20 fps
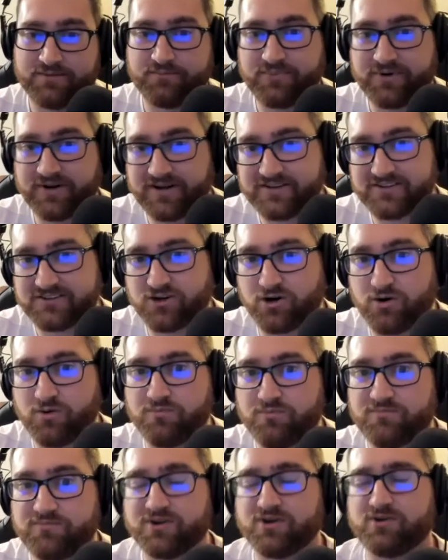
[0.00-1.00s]
But don't
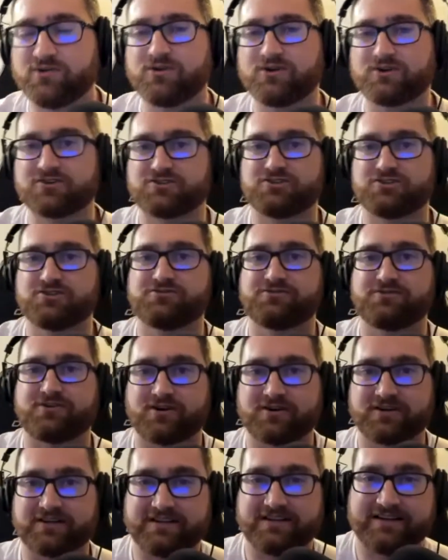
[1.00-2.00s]
look too far
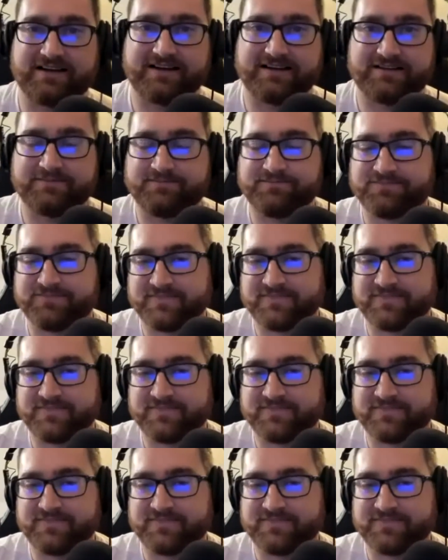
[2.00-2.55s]
into that.